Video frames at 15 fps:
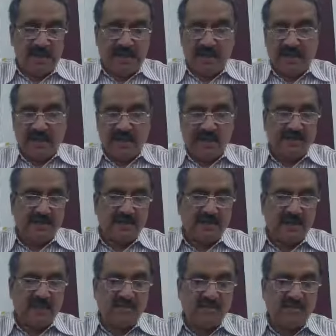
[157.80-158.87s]
covering a
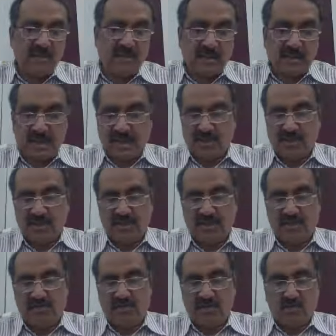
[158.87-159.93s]
representative cross
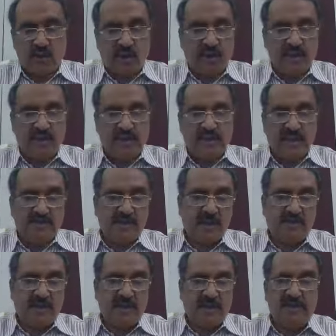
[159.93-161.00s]
section of rural,
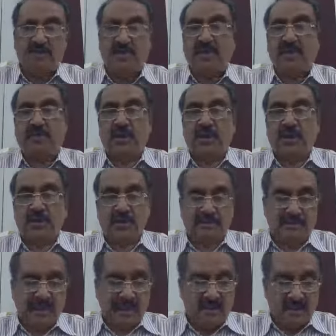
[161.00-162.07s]
semi-urban and
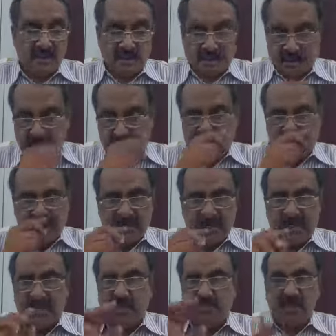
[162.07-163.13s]
metropolitan branches,
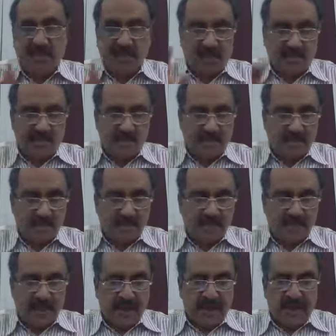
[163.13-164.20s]
that is being
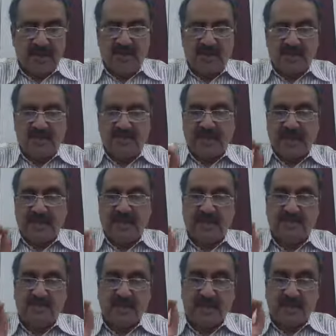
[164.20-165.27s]
covered. Even the
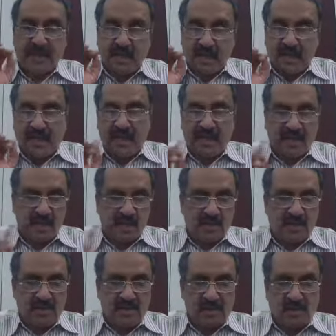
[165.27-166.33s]
branches with concurrent
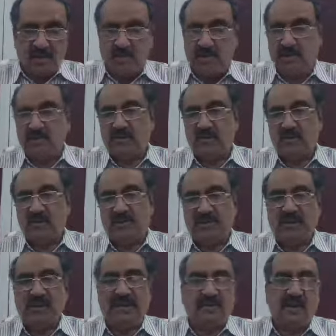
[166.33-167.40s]
audit also
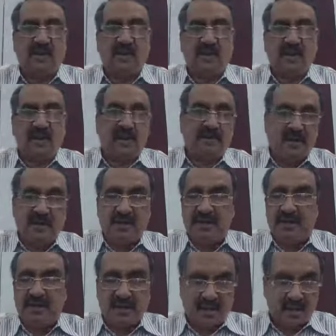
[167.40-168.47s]
is covered
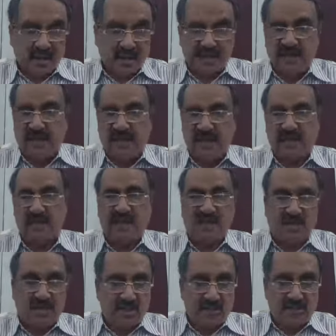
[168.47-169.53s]
in SBA, that
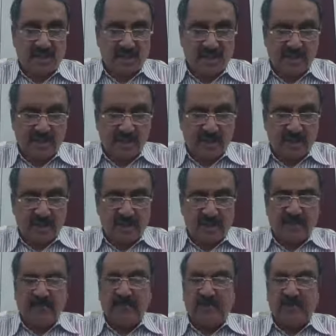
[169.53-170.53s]
is statutory branch audit.